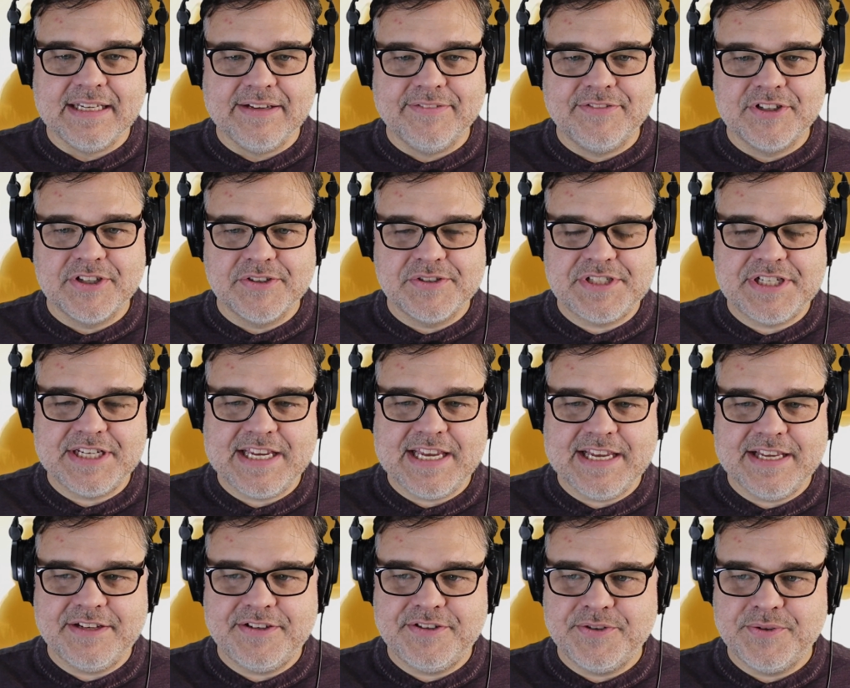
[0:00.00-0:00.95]
Even though she
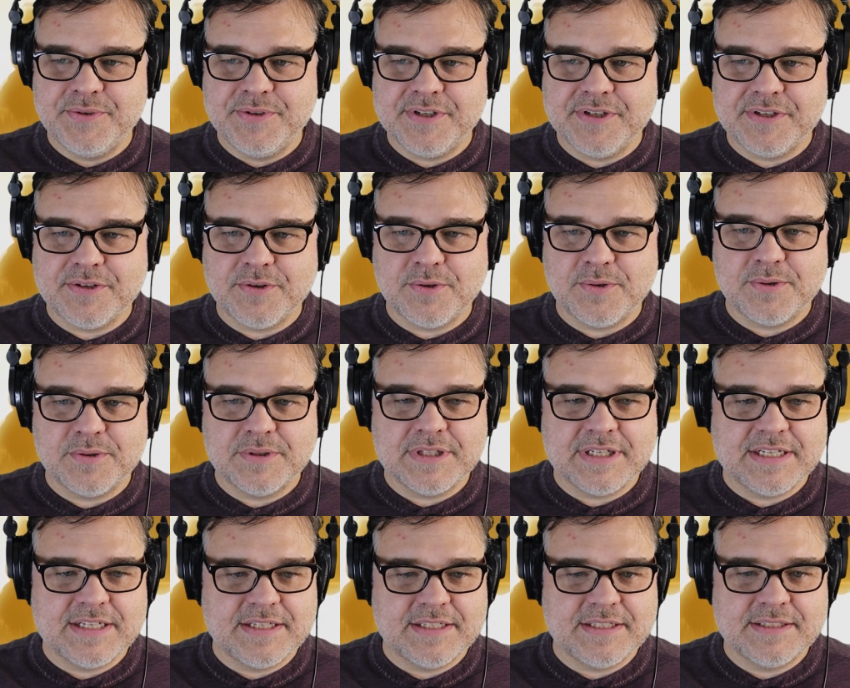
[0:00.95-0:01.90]
can't do the
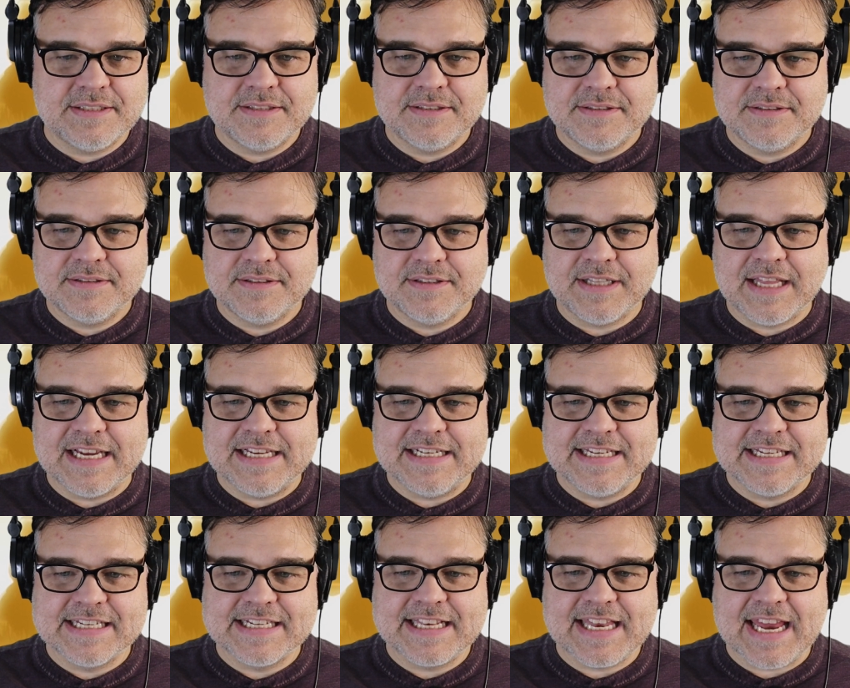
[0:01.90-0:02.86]
whole
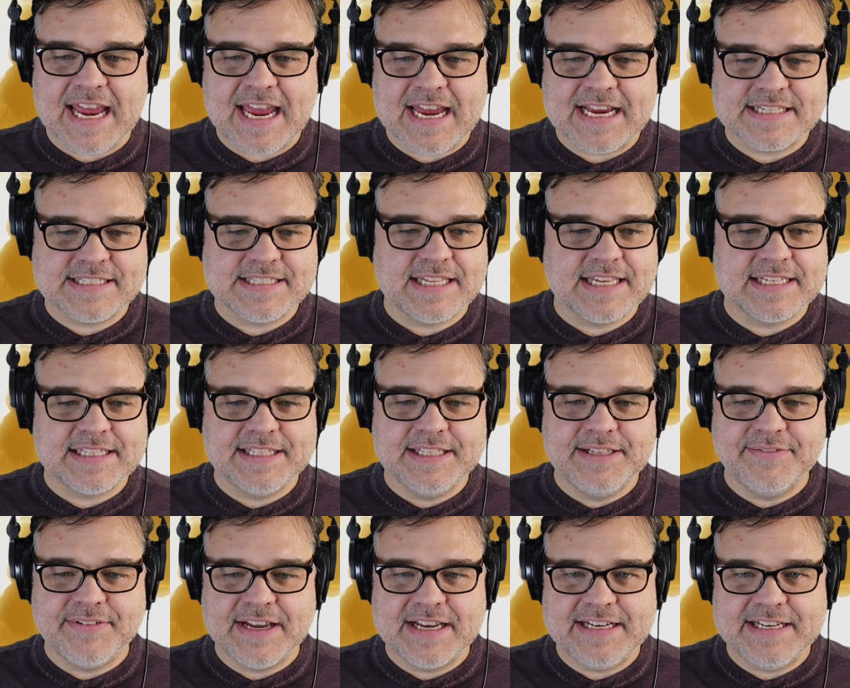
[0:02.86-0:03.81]
lightning attacks like
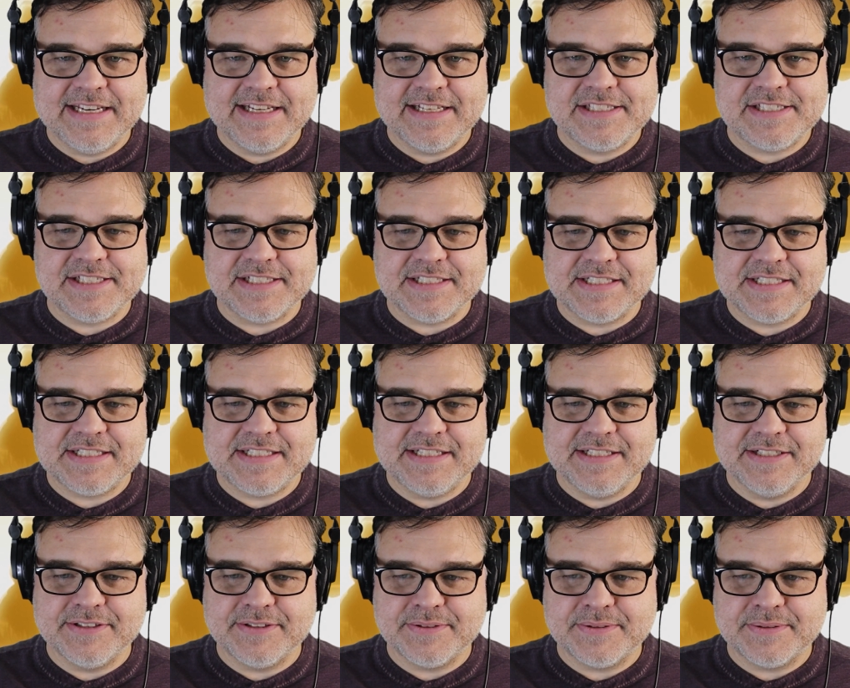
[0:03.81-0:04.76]
Levi did, she's
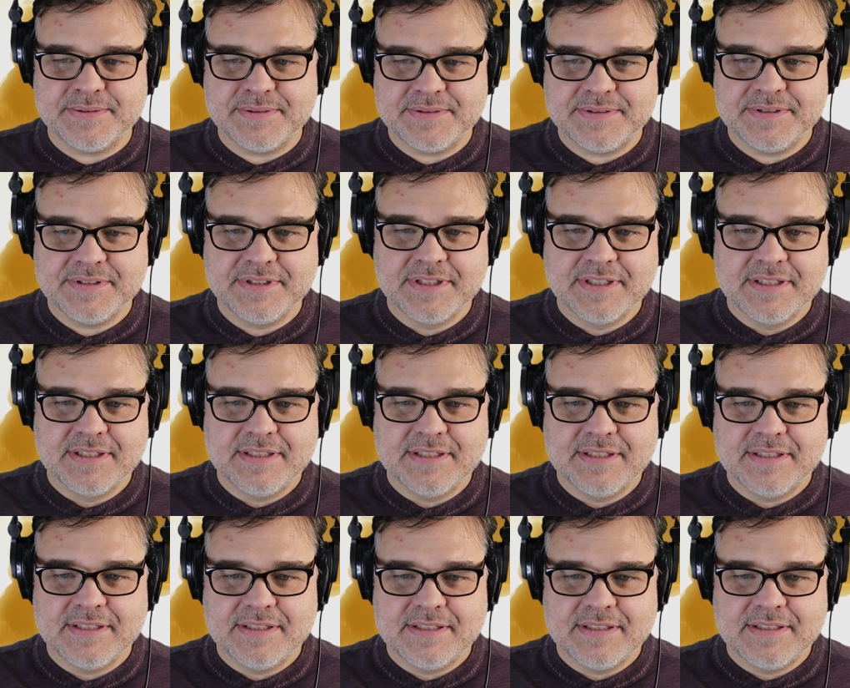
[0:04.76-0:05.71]
still
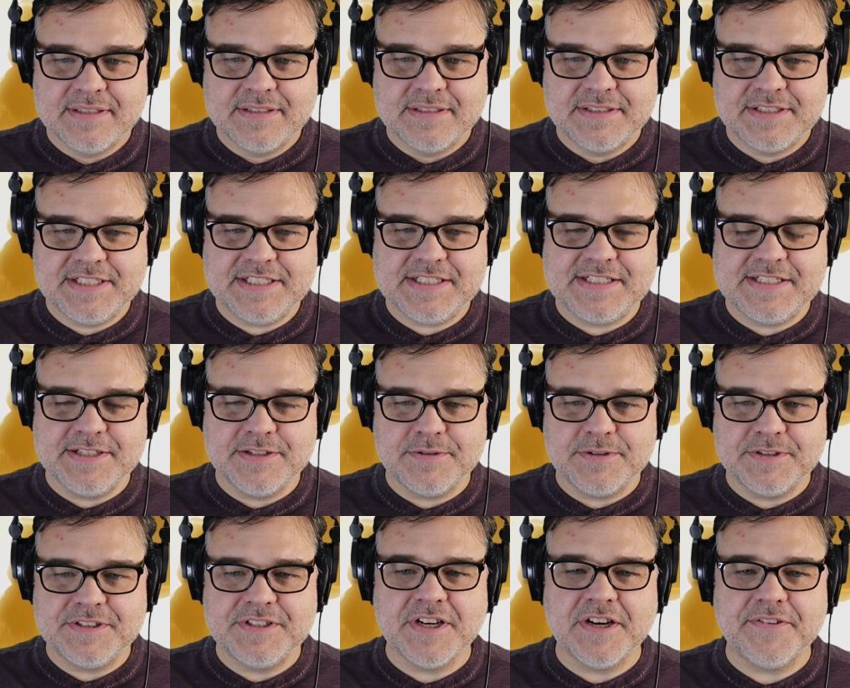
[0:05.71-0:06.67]

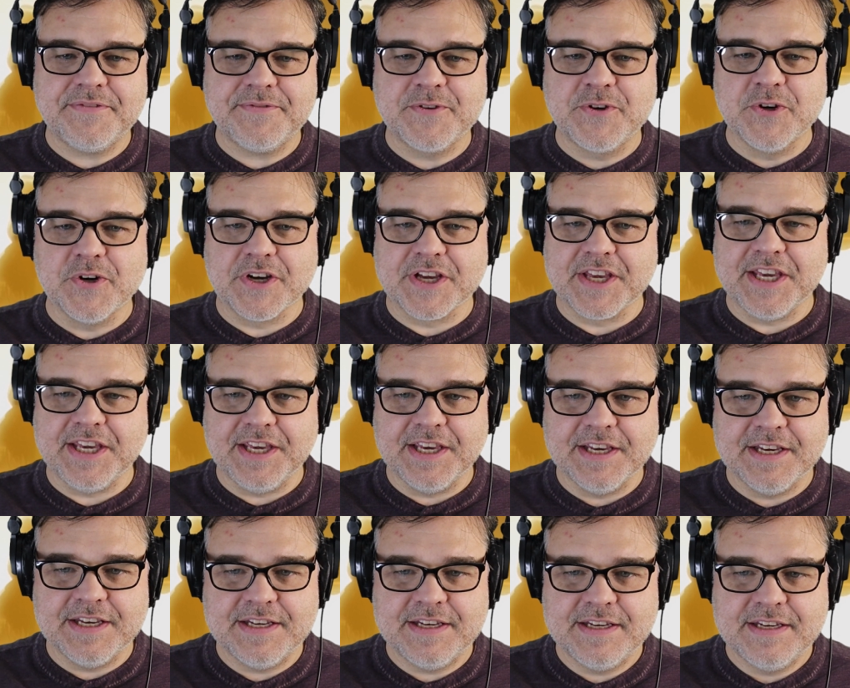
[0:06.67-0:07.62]
a tough cookie.